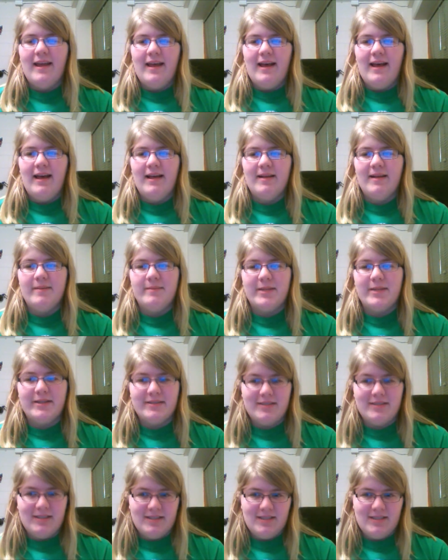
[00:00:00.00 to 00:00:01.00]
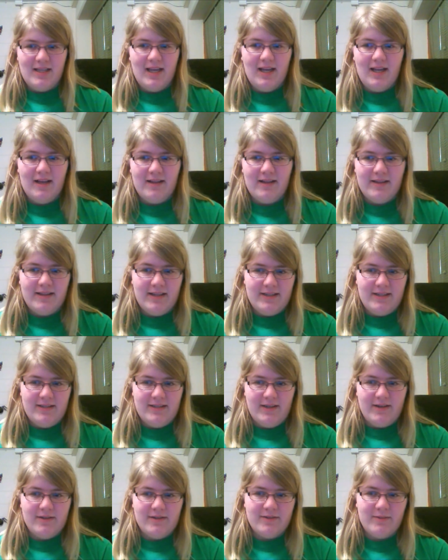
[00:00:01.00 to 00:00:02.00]
There's this thing called a
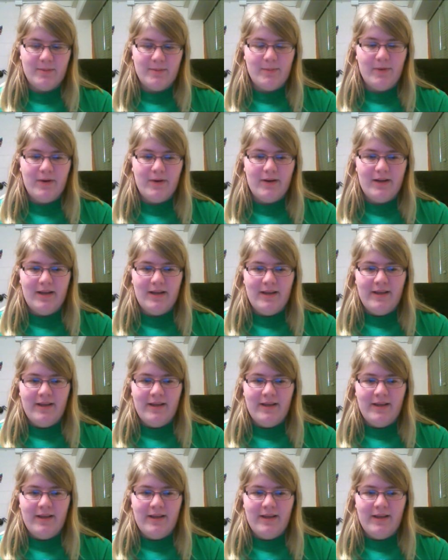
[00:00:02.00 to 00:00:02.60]
DARS report.